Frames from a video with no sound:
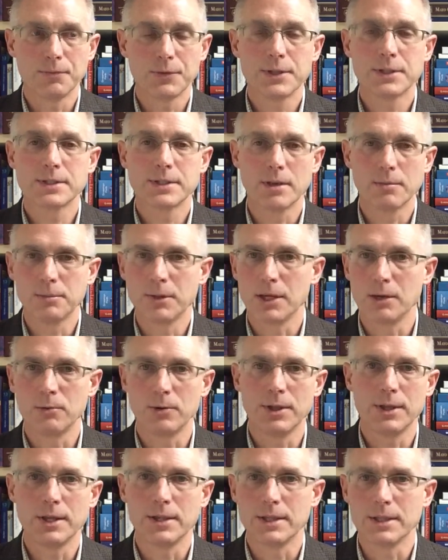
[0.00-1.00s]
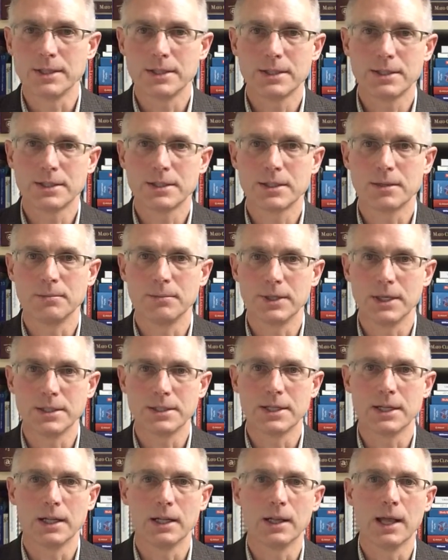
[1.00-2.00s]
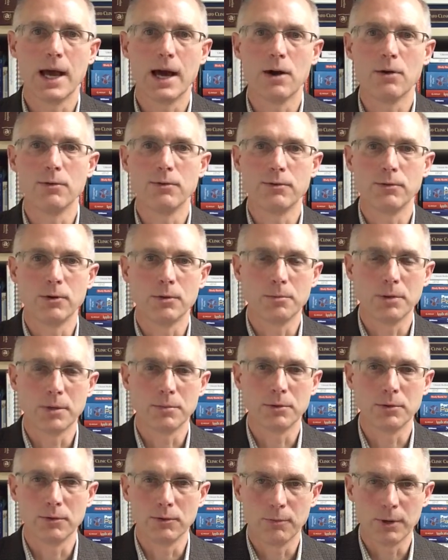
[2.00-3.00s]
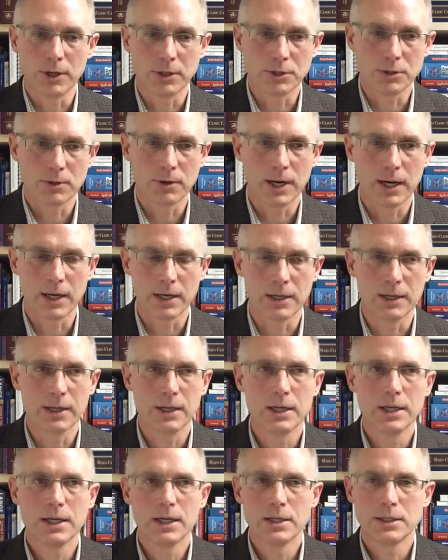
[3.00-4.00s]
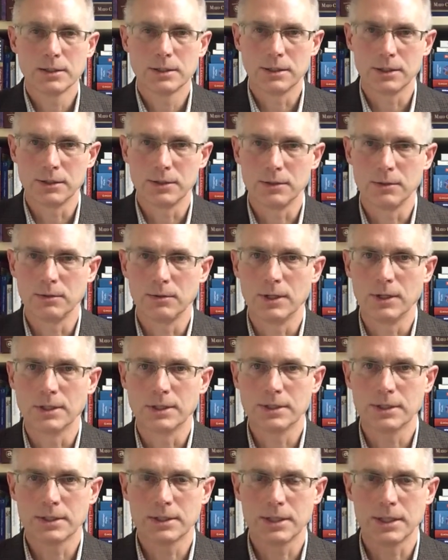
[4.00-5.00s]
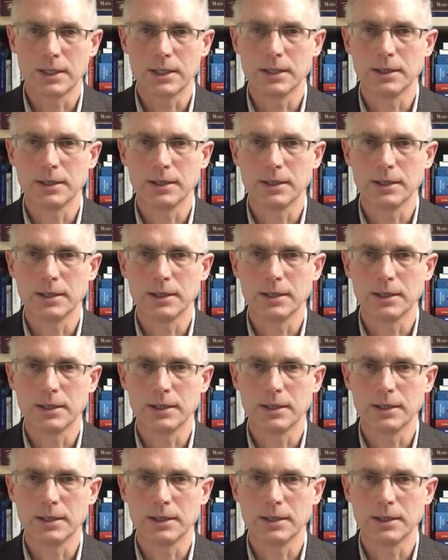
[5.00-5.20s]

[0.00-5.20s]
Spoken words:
something within the system doesn't allow for people who have been trained to do this,